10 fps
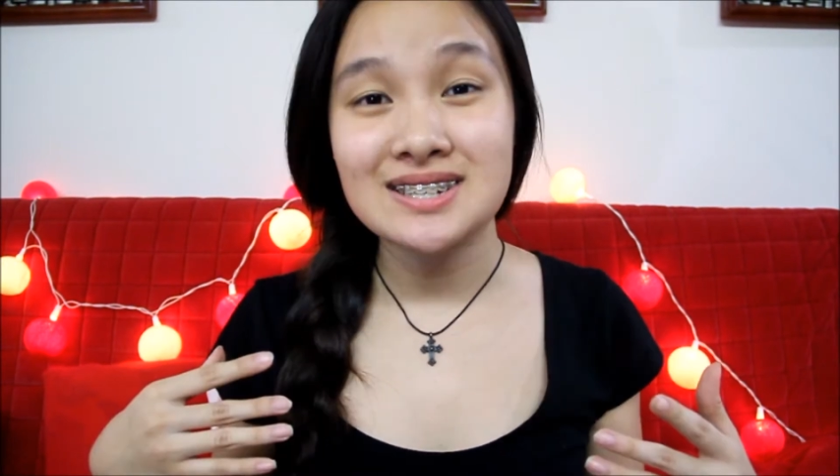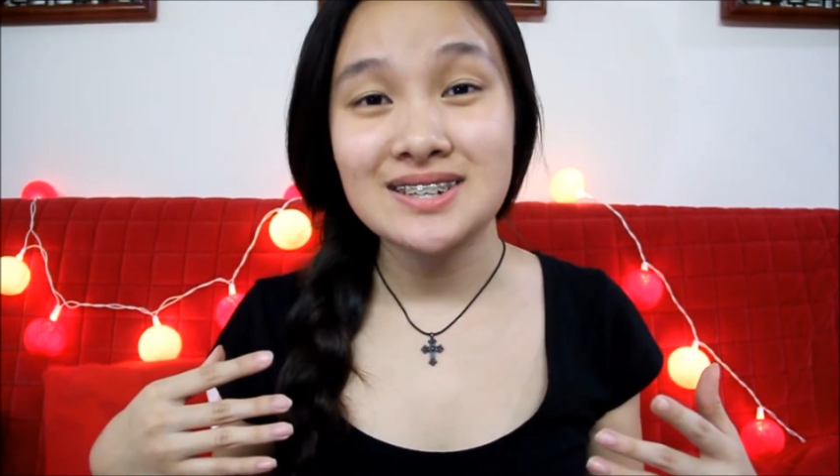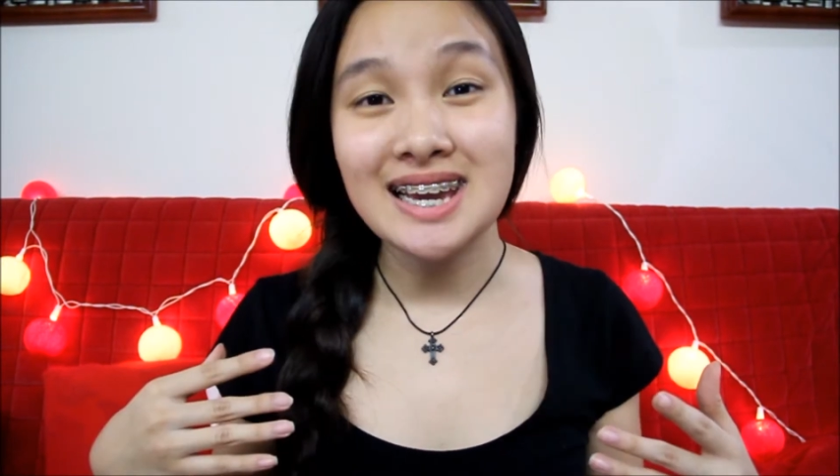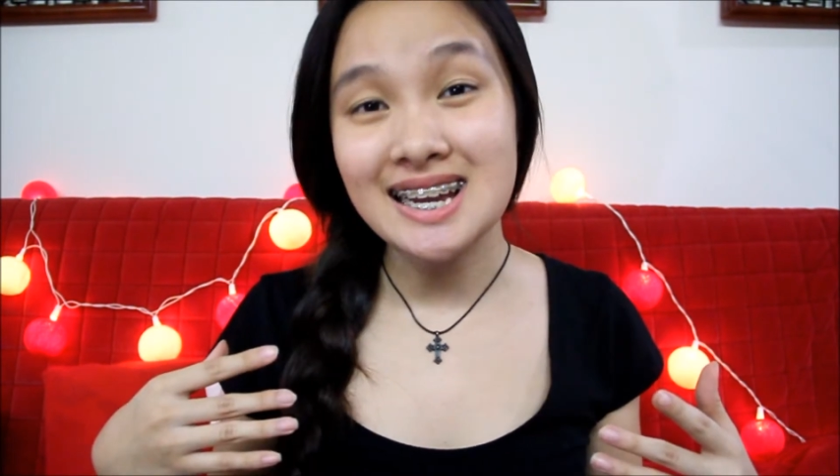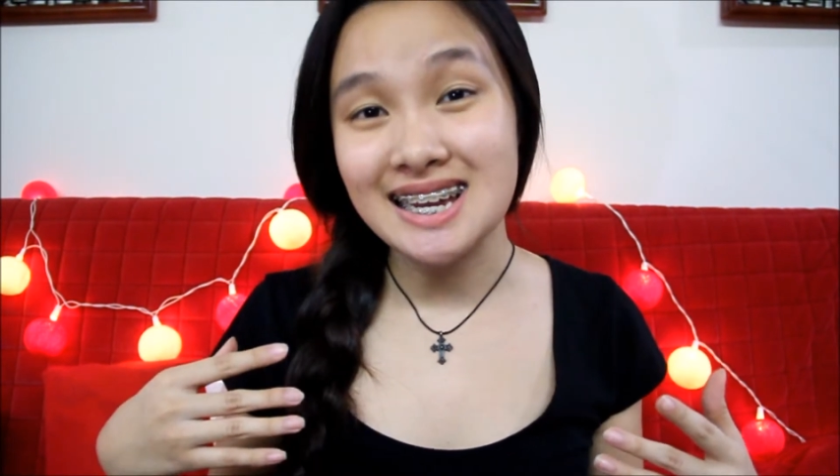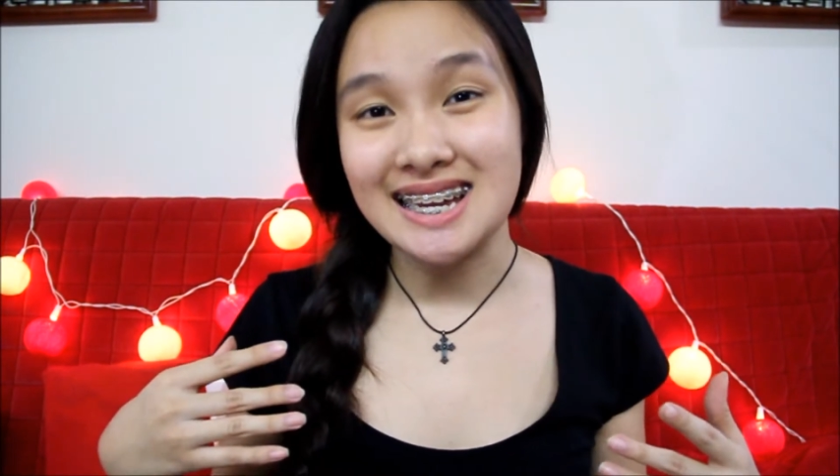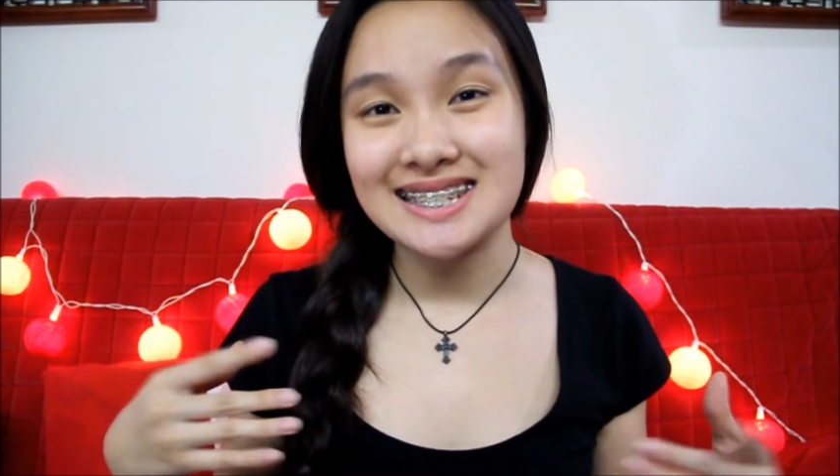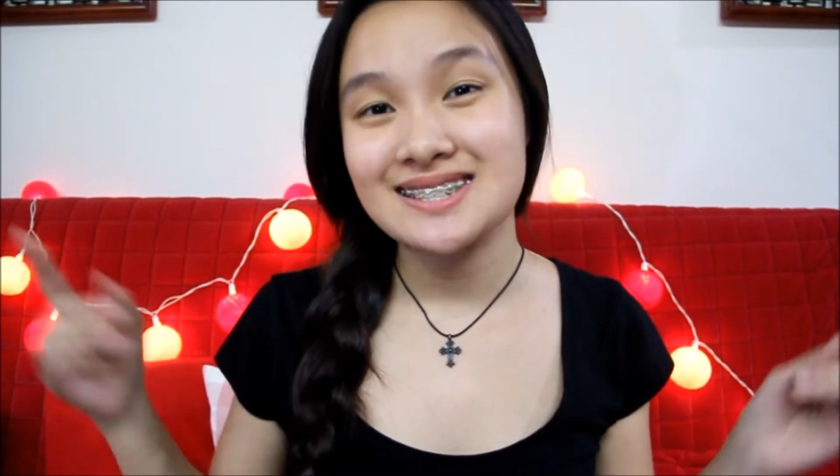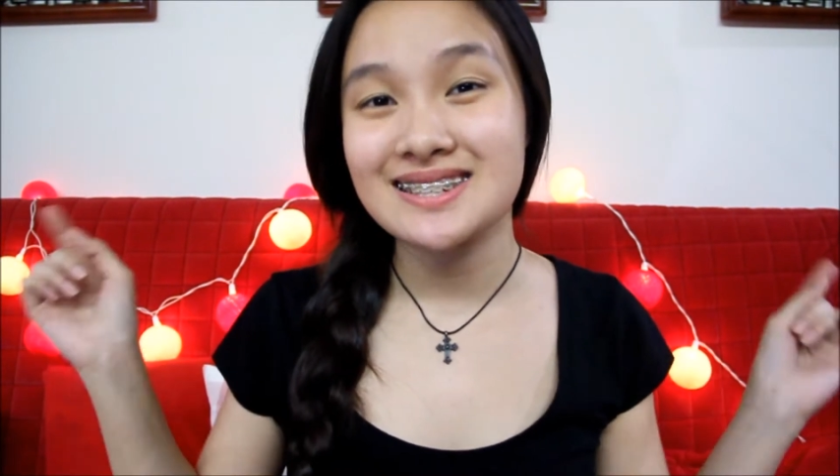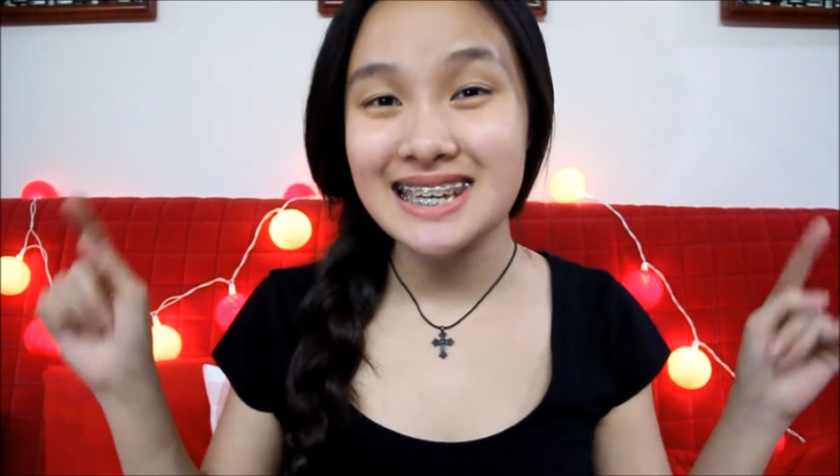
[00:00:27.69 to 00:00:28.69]
So yeah
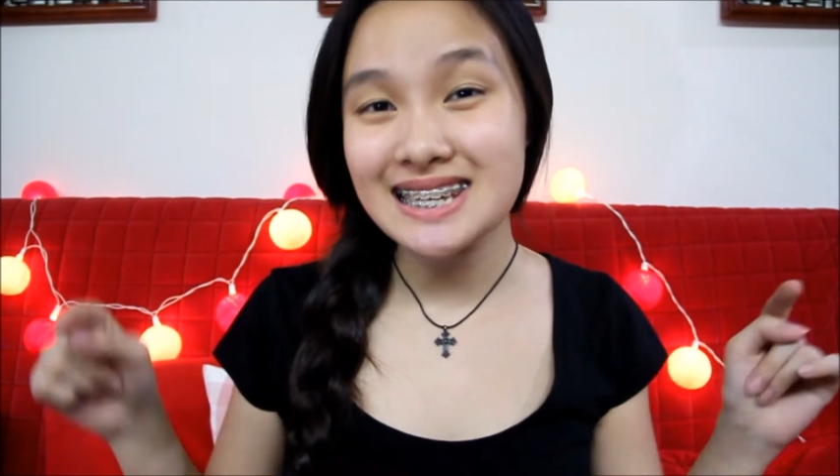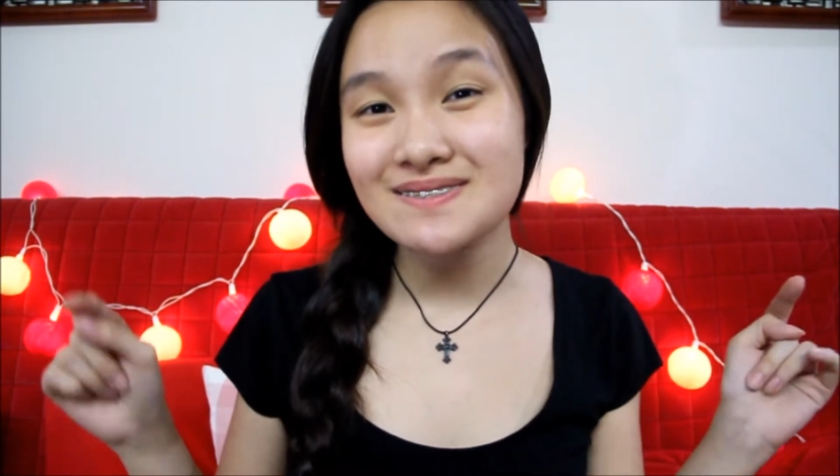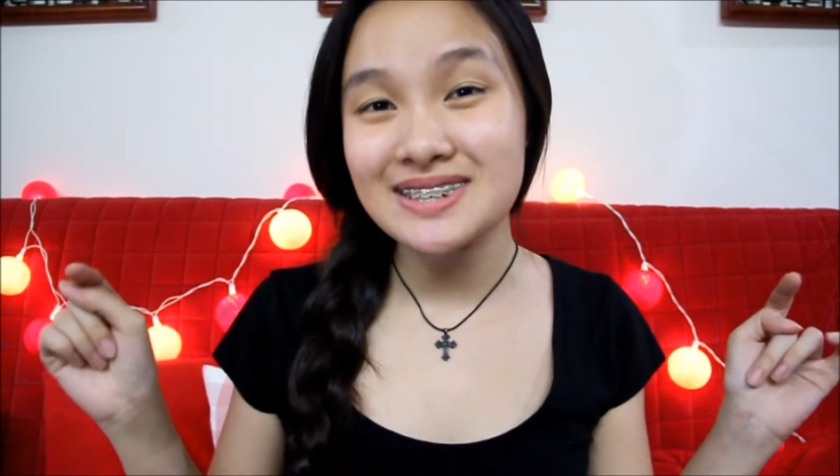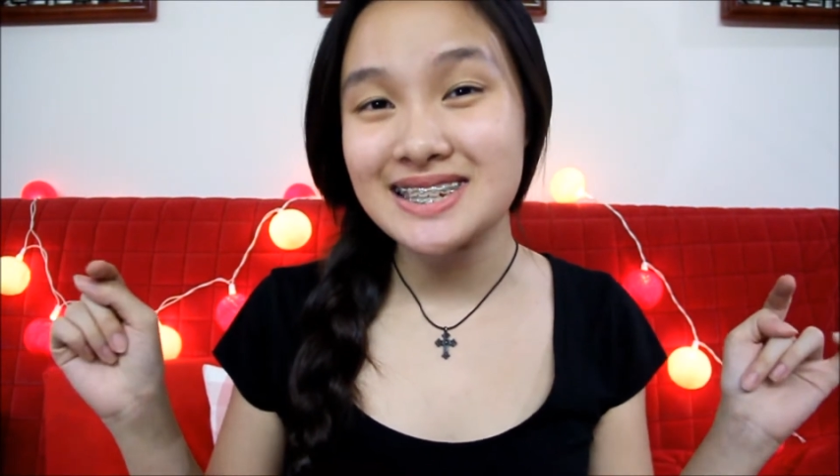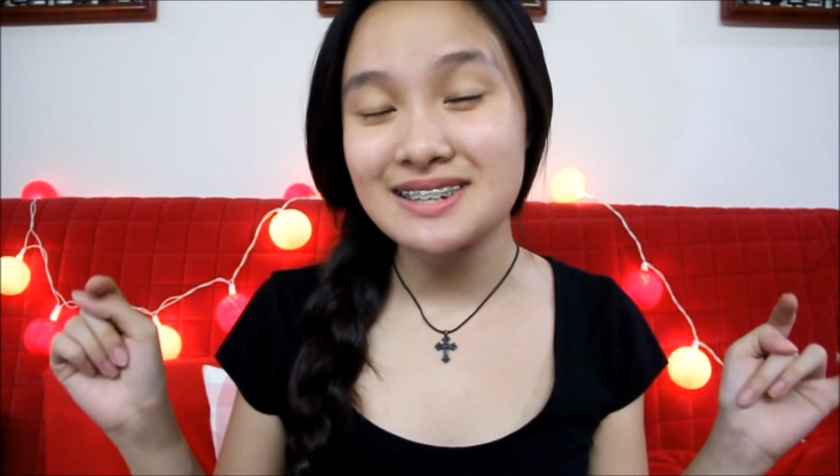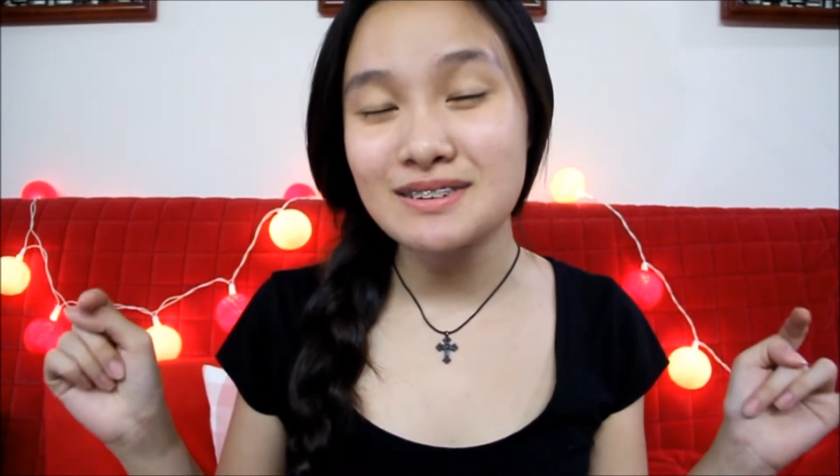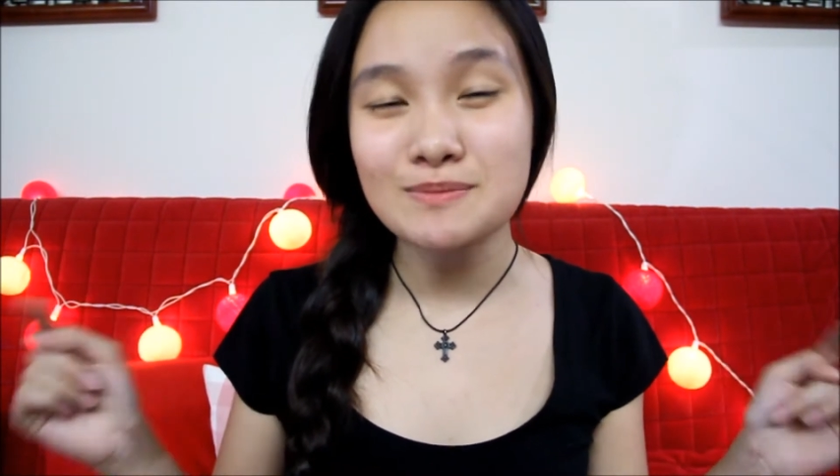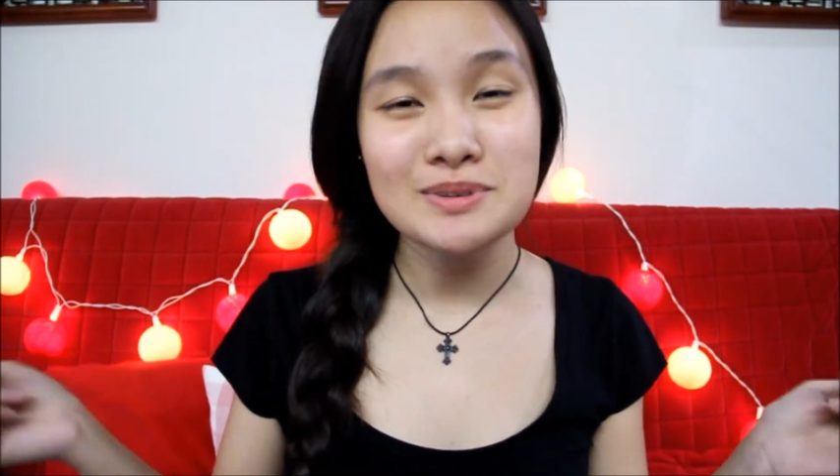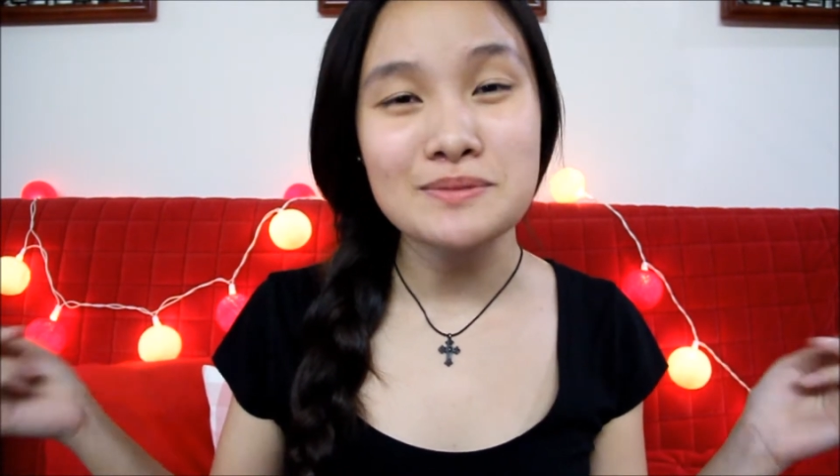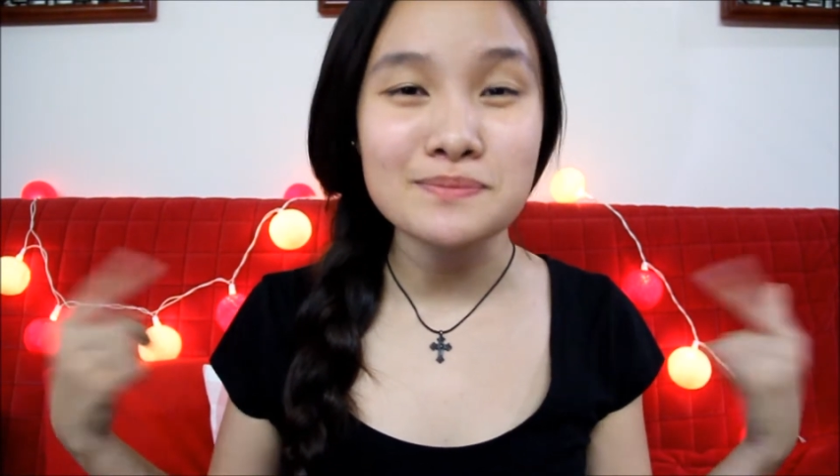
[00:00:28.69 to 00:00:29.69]
guys, today's video will be